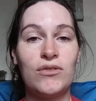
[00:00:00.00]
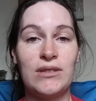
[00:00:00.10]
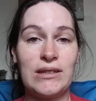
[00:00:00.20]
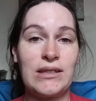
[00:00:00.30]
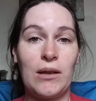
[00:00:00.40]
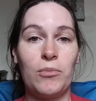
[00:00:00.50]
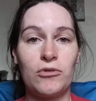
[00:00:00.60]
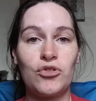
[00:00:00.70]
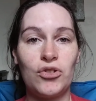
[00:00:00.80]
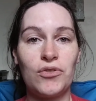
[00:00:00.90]

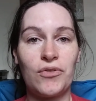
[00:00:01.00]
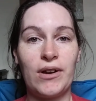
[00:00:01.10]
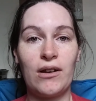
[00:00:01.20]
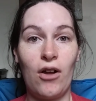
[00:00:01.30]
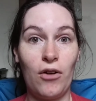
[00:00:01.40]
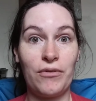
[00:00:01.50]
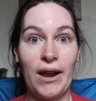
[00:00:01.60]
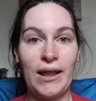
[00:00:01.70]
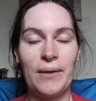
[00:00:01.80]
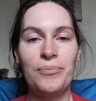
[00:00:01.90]
disabled children
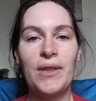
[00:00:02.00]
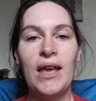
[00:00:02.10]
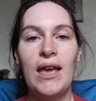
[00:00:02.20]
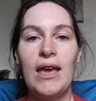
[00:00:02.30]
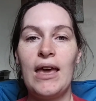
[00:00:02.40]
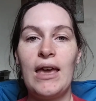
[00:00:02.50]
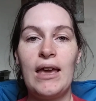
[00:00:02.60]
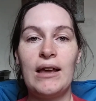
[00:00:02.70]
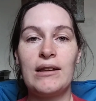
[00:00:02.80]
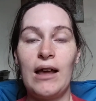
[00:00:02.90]
already,
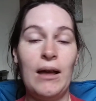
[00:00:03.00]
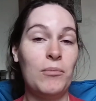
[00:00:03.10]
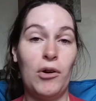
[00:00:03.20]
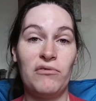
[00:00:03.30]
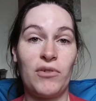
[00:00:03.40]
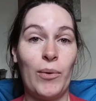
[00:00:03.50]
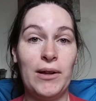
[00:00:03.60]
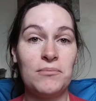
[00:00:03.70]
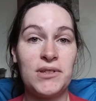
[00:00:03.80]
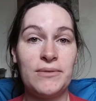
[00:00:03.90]
and I'm overwhelmed.